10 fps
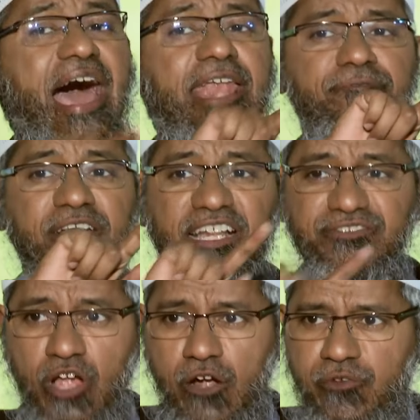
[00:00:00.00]
and if it does
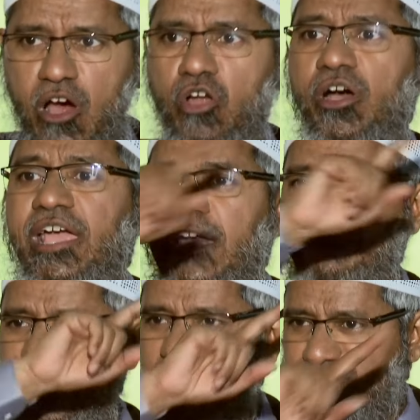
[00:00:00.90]
not follow, if
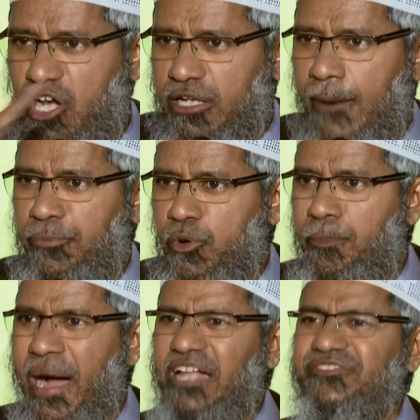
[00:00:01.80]
it does not come to
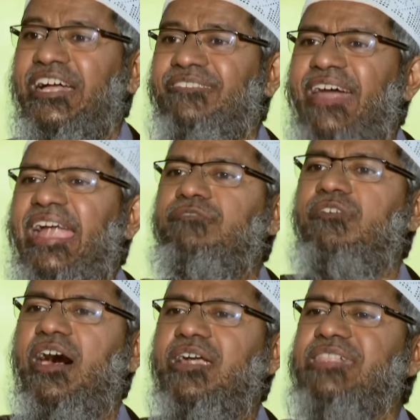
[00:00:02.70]
pass, those
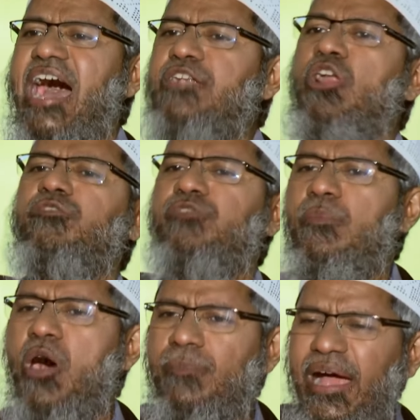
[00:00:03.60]
words are not from
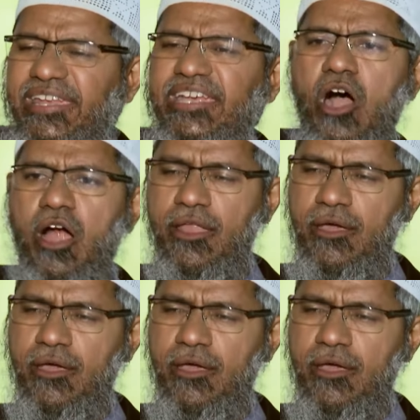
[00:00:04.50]
Almighty God.